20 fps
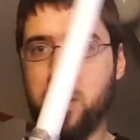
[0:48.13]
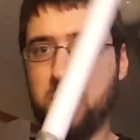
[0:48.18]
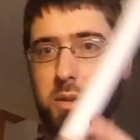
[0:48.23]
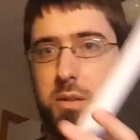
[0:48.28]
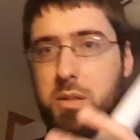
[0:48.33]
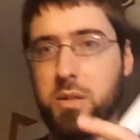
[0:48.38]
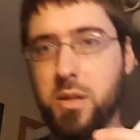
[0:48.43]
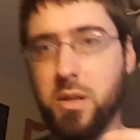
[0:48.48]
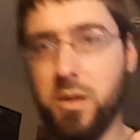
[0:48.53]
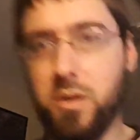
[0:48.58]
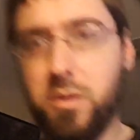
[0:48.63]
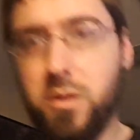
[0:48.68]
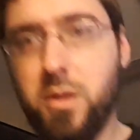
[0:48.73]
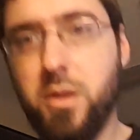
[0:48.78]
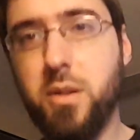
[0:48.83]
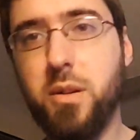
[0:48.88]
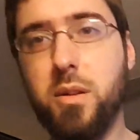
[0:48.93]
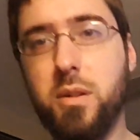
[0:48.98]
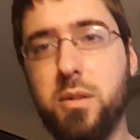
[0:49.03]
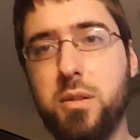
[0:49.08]
So,
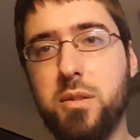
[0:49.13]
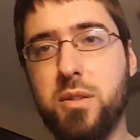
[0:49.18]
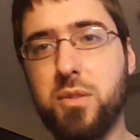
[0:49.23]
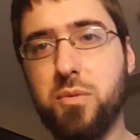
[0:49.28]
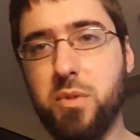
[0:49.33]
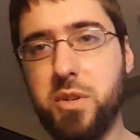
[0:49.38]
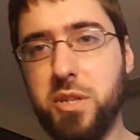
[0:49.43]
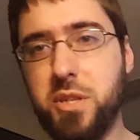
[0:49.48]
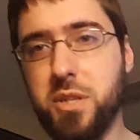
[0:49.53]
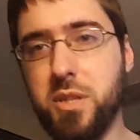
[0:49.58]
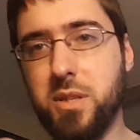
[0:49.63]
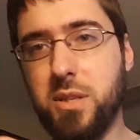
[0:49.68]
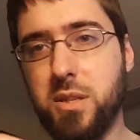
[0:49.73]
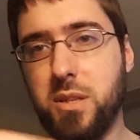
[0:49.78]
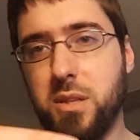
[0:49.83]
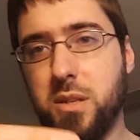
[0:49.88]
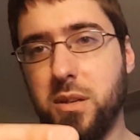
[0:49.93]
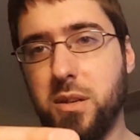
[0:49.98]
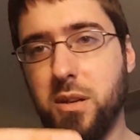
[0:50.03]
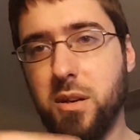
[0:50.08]

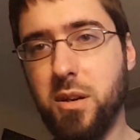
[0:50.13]
switches,